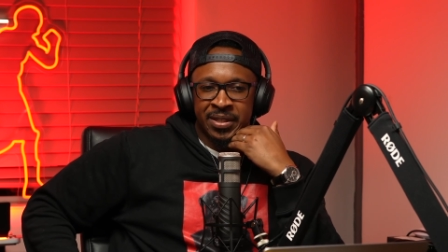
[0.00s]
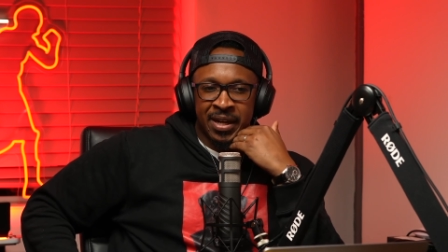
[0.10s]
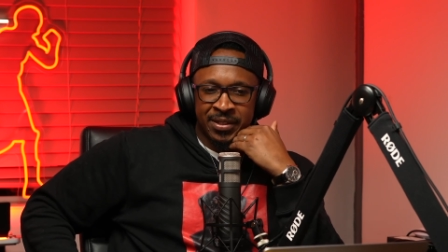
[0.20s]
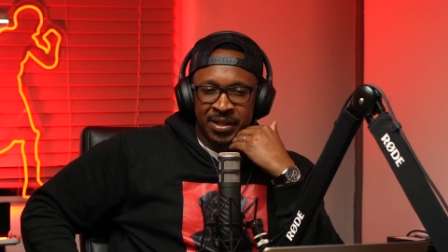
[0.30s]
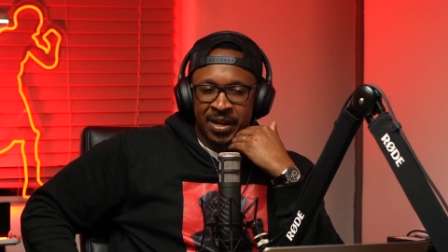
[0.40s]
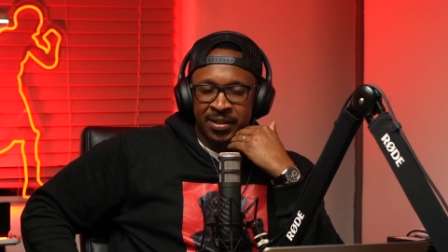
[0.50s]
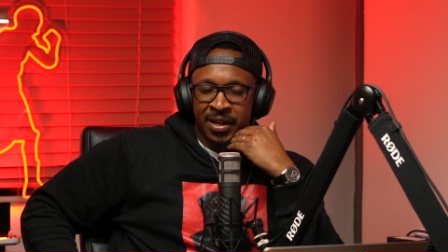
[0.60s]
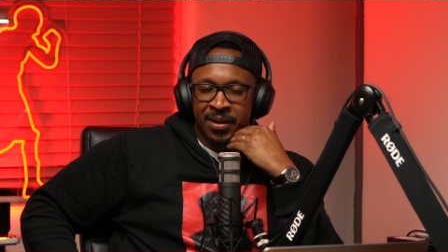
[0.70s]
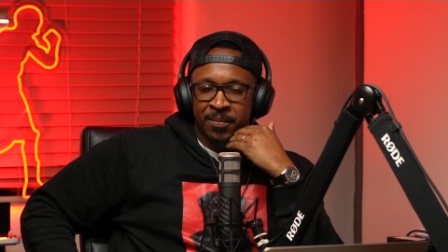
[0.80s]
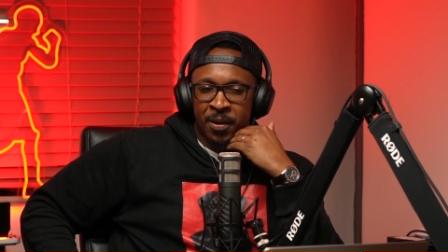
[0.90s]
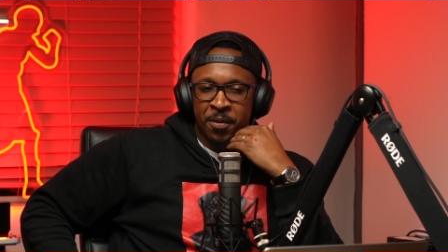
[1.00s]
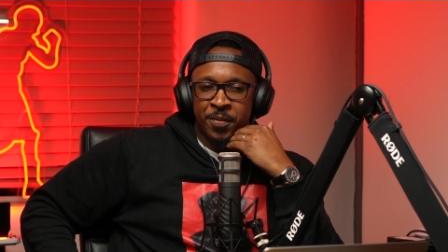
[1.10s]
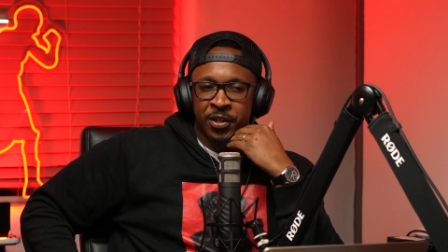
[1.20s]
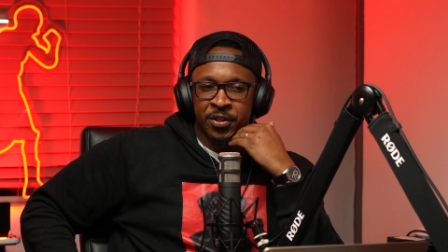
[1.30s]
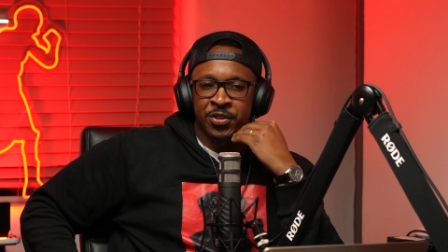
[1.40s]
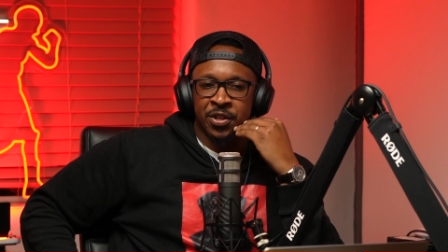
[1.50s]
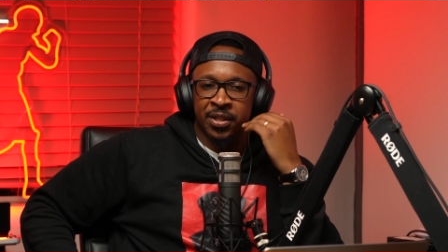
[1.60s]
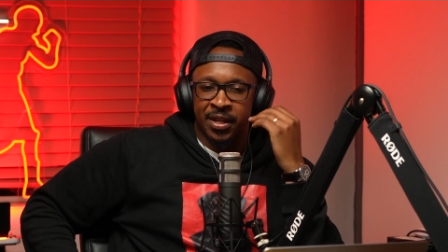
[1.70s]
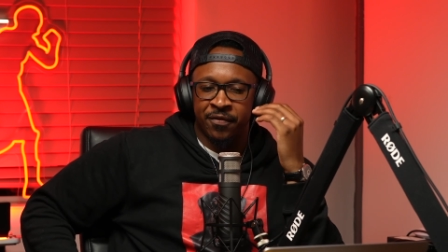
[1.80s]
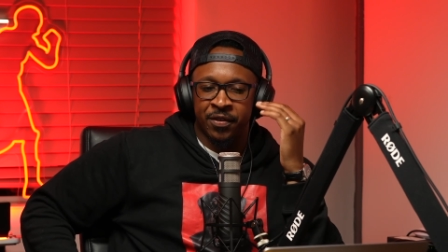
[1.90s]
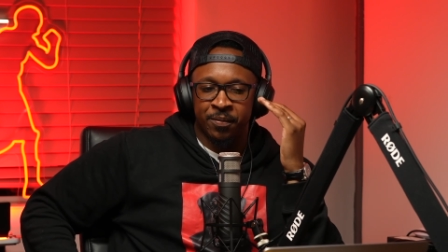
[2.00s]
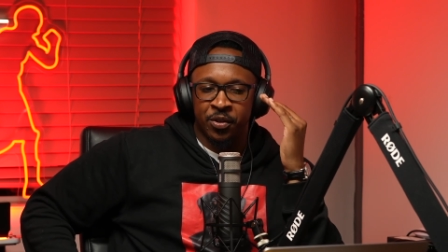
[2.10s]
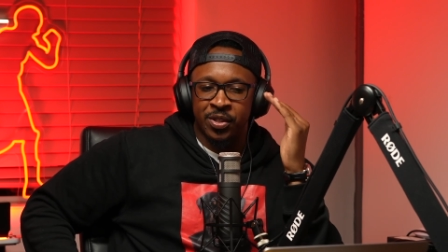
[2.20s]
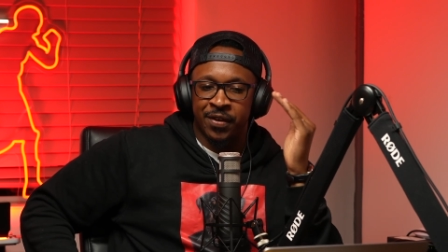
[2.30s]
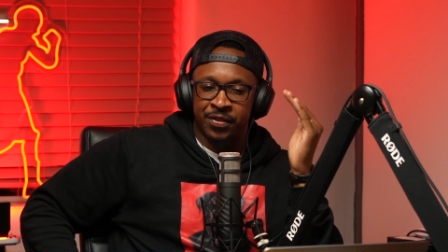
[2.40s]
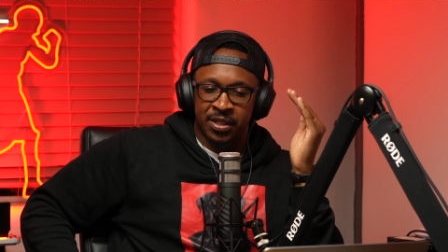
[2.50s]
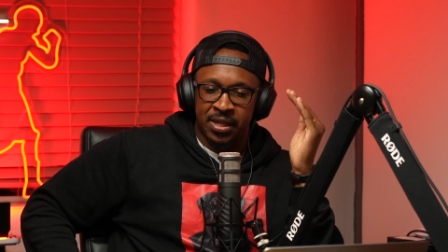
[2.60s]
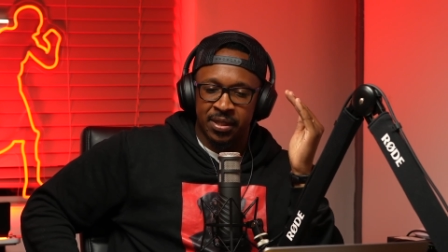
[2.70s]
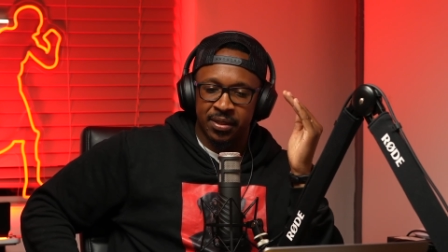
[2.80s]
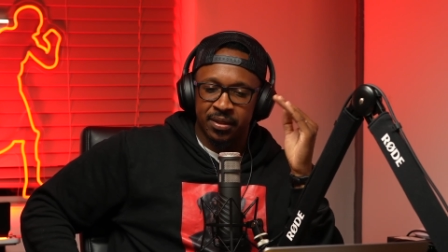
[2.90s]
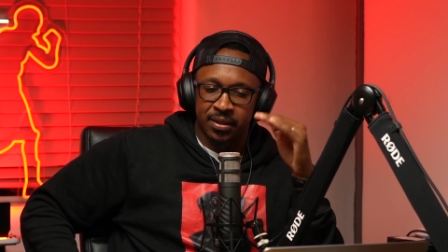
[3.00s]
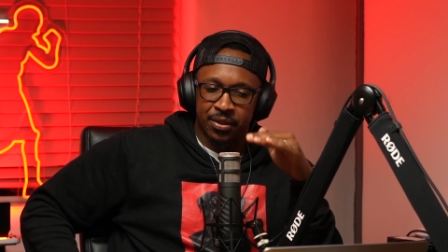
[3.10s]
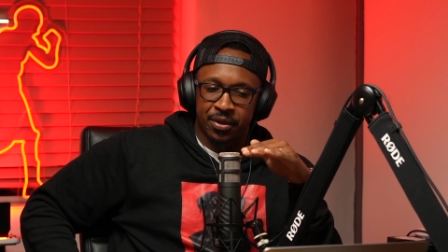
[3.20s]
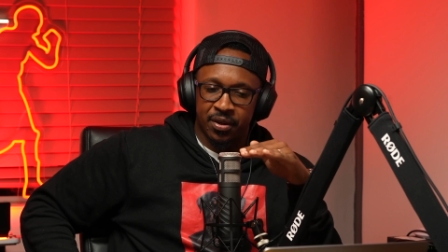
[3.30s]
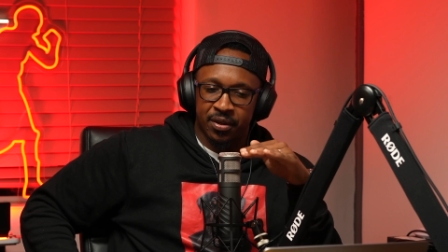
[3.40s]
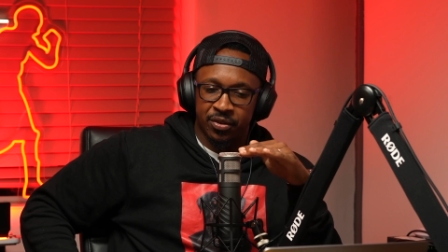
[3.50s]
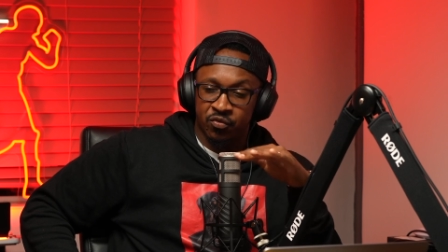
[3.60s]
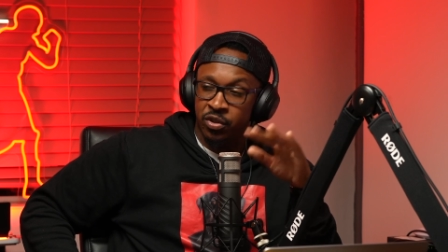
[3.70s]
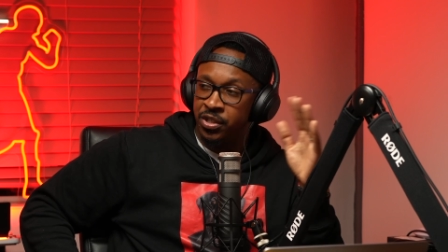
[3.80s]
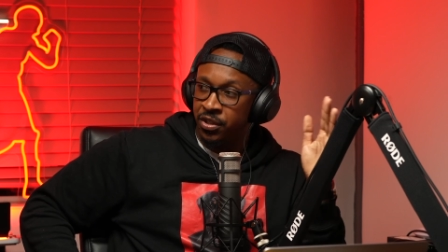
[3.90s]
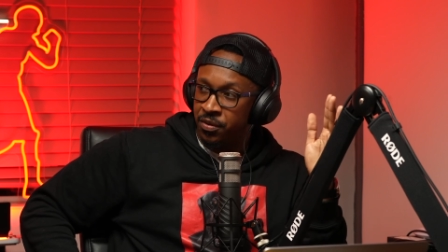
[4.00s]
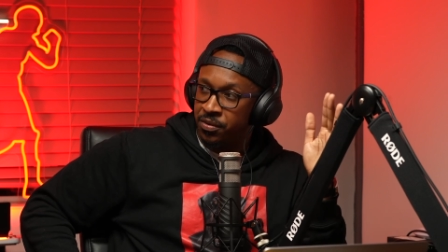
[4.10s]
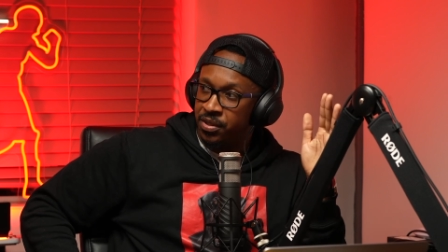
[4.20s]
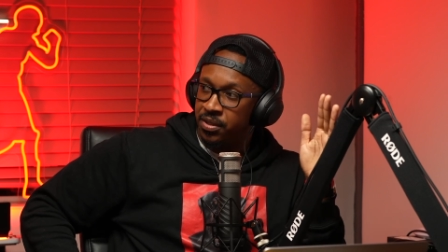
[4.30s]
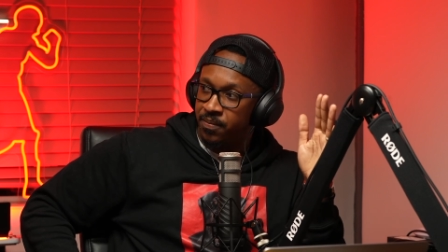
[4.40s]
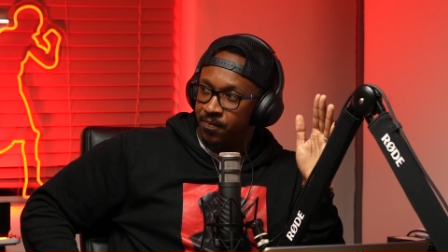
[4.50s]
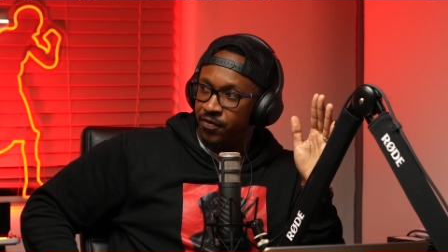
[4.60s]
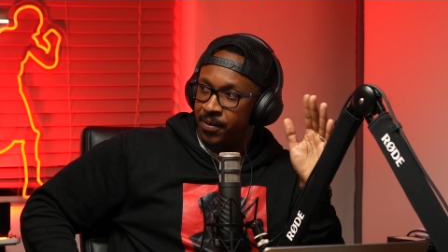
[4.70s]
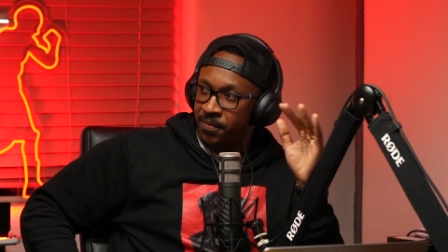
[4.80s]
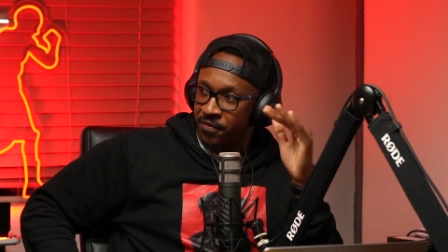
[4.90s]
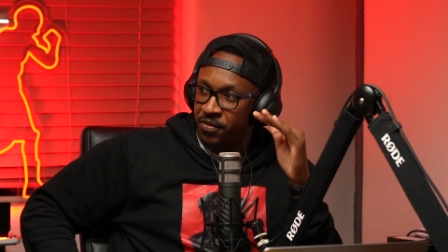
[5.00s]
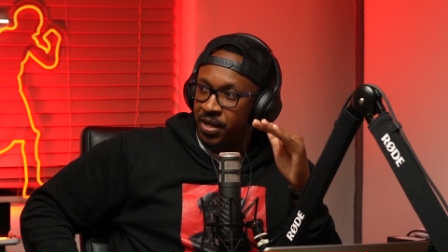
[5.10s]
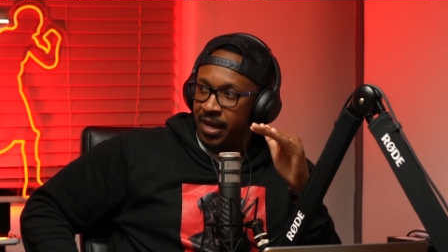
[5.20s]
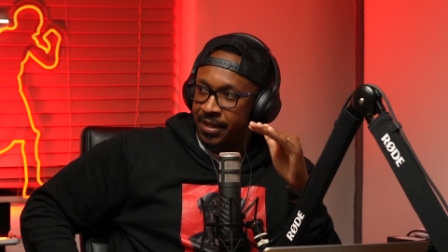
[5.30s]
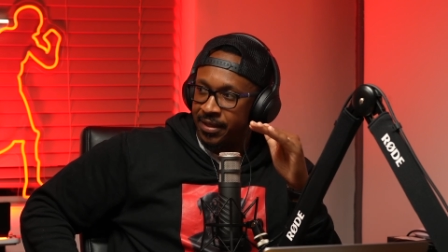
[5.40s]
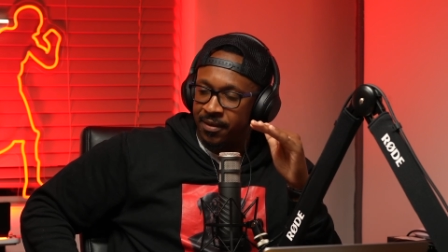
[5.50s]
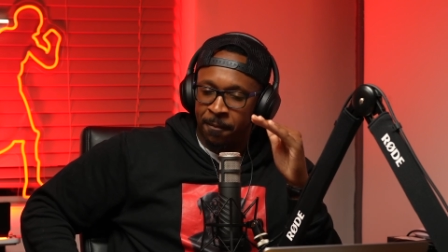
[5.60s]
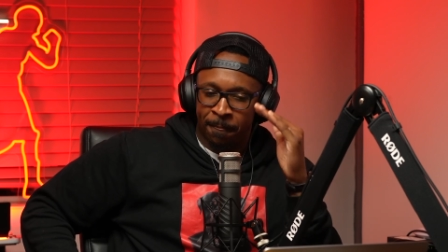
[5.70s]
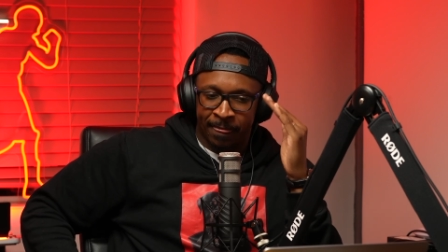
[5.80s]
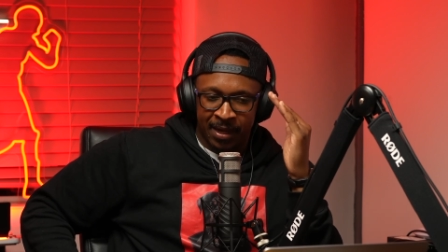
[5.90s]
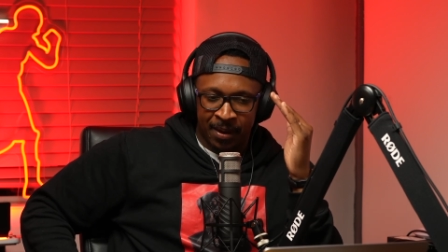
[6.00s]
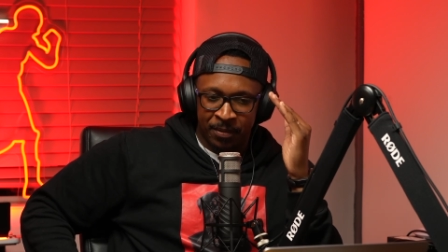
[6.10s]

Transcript: I, I I'm, I'm a bit concerned that I think because I've seen the the Roy Jones thing mm. beforehand, mm. I'm